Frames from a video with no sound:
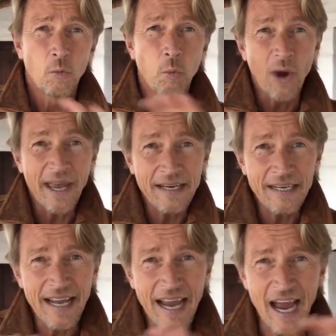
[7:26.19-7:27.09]
When
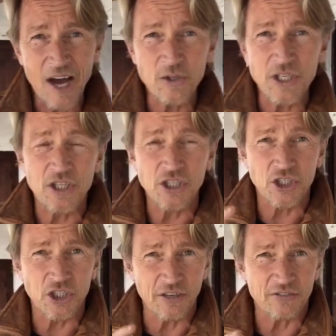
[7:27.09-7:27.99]
and how did this
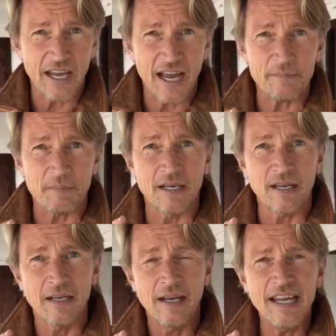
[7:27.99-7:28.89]
shift happen?
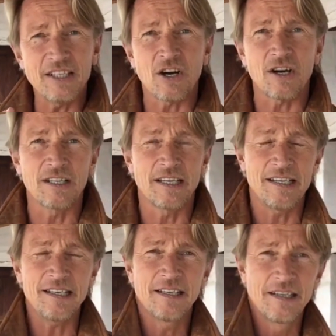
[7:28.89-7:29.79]
Hey,
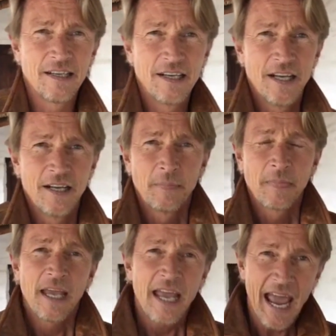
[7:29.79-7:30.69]
Darlene,
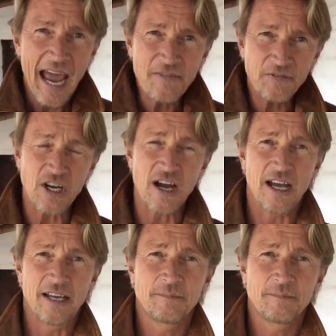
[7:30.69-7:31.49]
halftime.